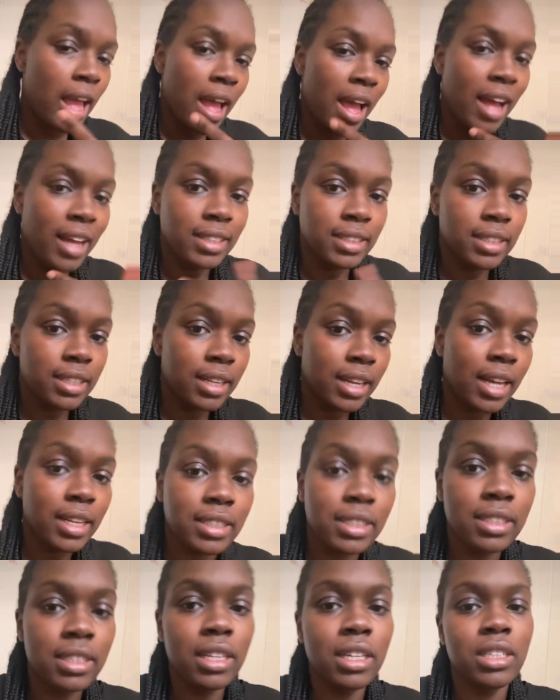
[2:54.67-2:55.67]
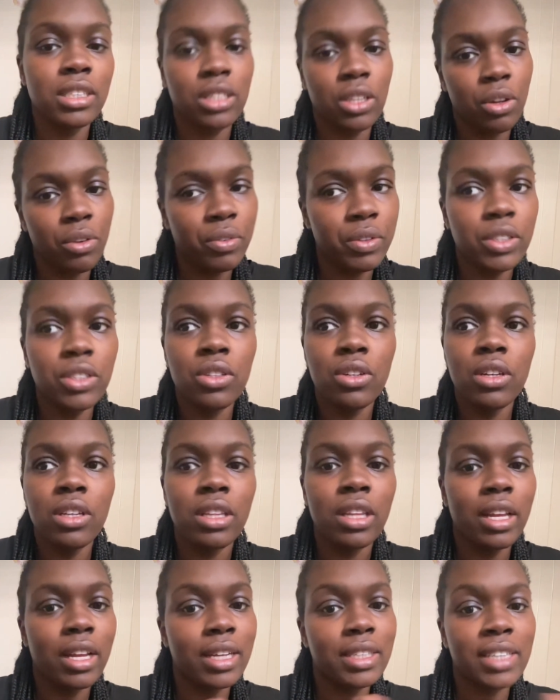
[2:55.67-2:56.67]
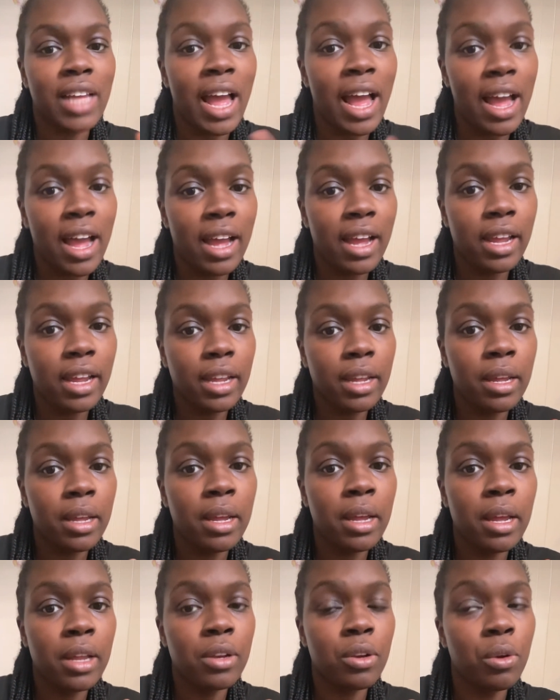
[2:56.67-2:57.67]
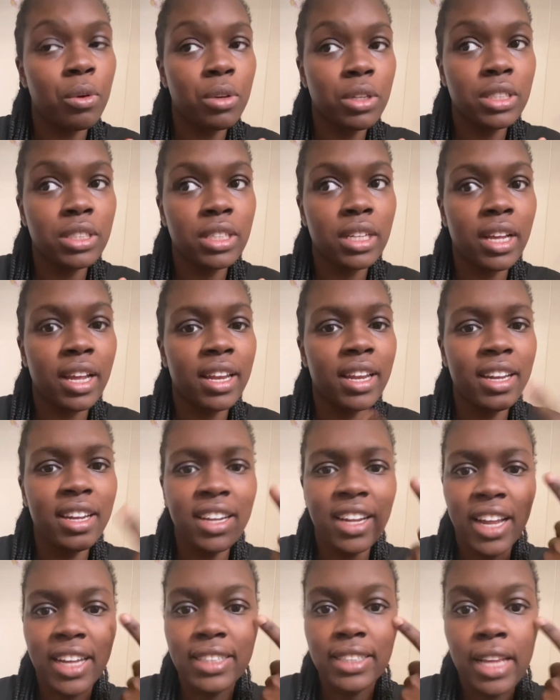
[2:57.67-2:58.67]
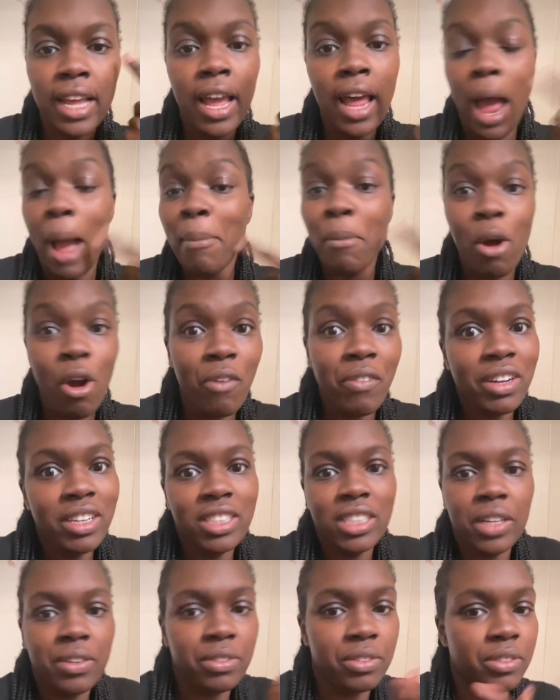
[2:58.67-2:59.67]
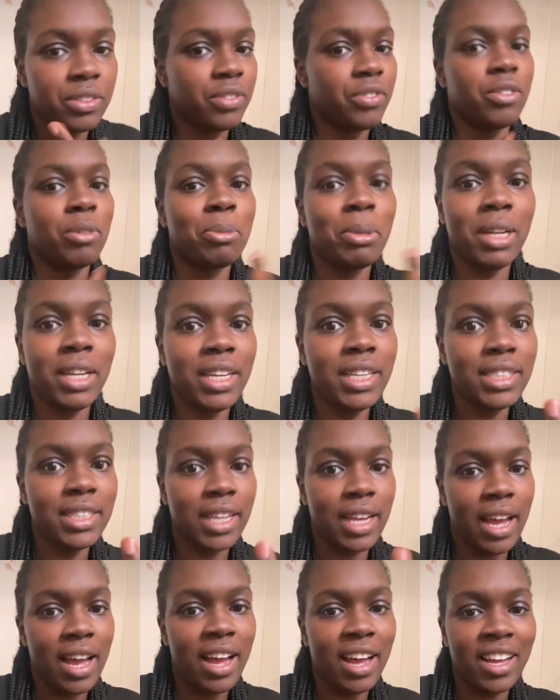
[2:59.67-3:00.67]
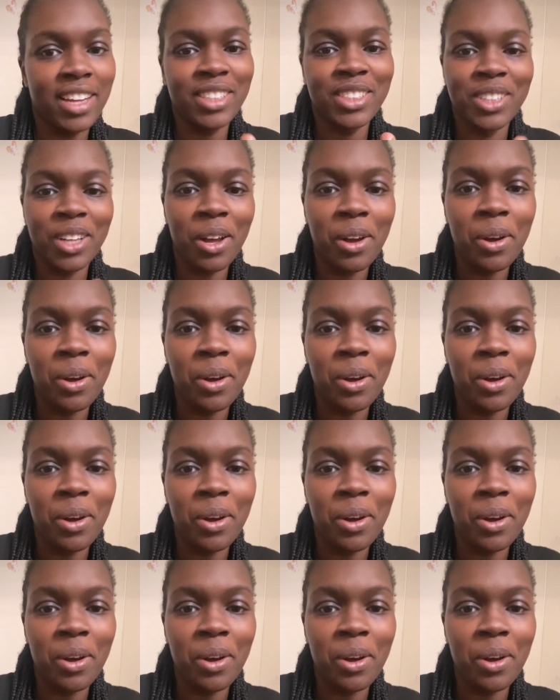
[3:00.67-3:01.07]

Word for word: i tend not to take selfies or anything because i notice it and it looks like i'm already suffering from a lazy eye so